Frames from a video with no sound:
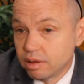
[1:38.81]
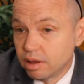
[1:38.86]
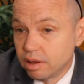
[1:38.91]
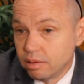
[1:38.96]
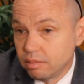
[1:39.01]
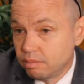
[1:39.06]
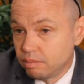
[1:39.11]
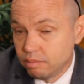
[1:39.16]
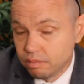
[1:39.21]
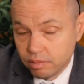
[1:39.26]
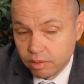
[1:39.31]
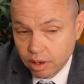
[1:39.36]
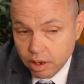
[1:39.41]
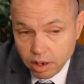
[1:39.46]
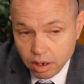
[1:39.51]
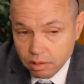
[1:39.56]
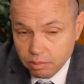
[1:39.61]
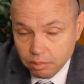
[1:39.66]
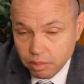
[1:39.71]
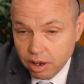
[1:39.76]
They
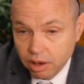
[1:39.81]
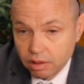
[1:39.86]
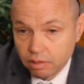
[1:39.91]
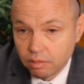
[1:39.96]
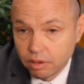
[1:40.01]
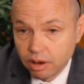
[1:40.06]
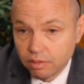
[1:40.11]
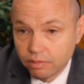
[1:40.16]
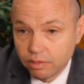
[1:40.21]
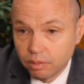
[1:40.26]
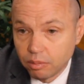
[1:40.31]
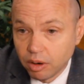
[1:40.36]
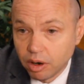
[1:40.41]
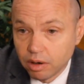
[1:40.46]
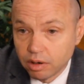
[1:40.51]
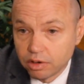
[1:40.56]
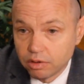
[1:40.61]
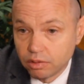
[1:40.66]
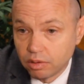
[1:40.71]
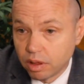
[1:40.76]
didn't pay the rent for
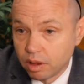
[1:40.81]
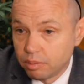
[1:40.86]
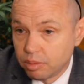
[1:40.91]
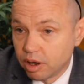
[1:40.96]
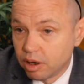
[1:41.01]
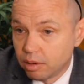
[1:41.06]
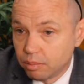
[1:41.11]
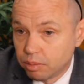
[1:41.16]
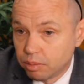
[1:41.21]
March, or they paid a